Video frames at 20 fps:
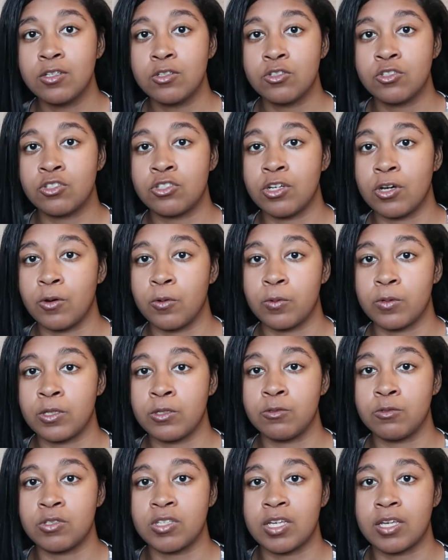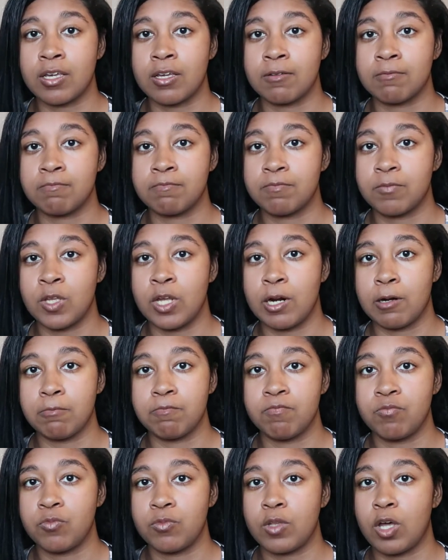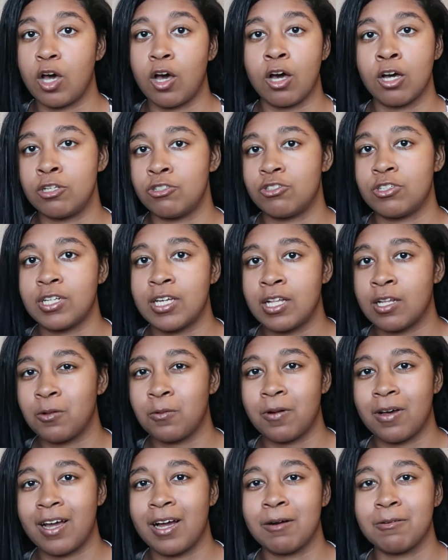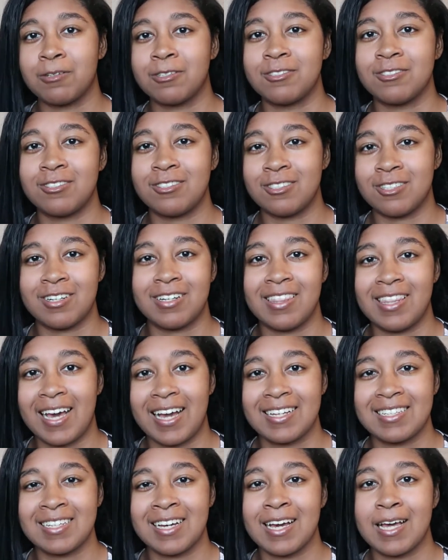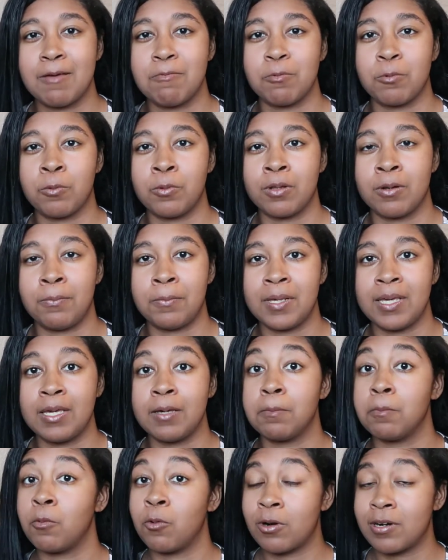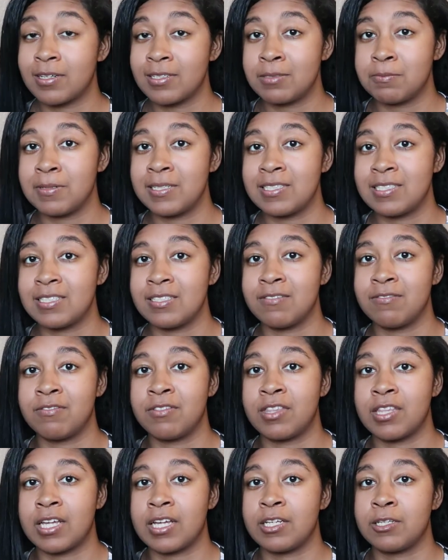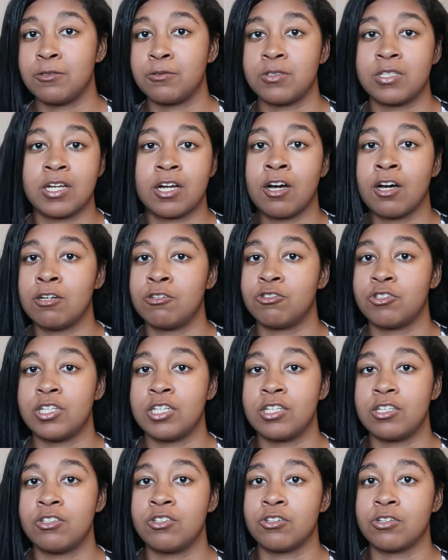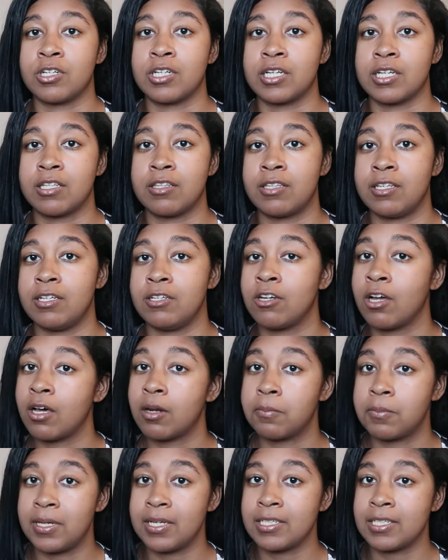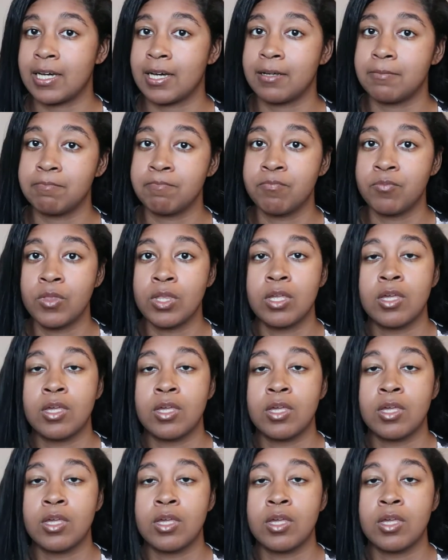So using, 100 kilowatt hours during that time would be more expensive than using 100 during the non-peak time.